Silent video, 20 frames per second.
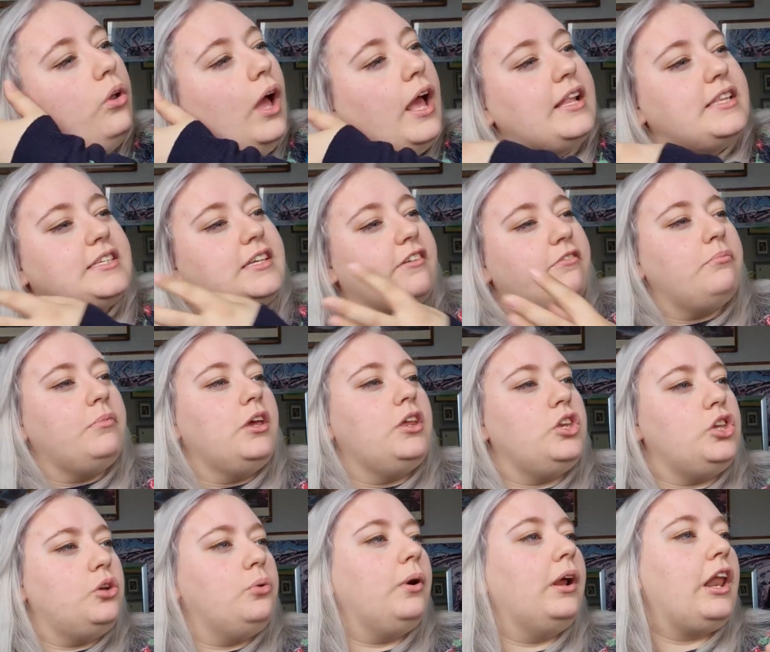it's given me a
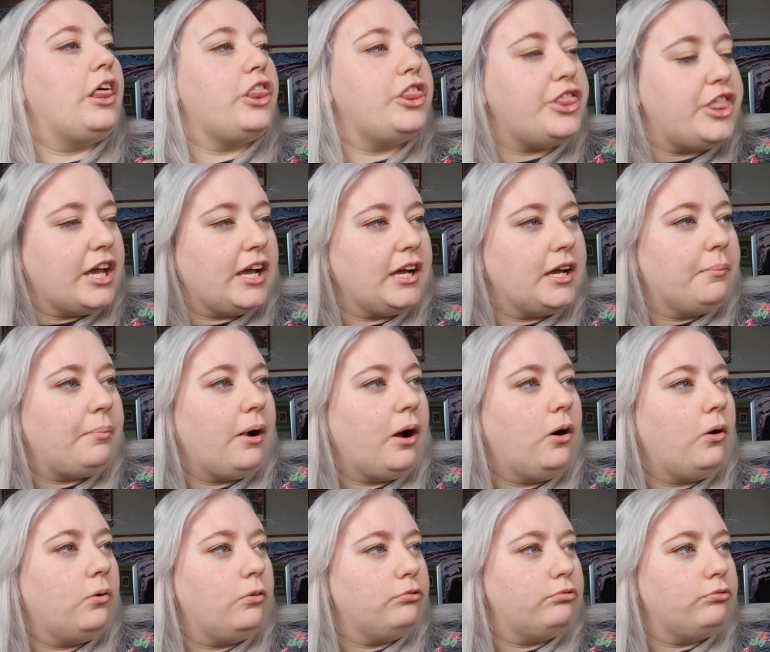new way to think about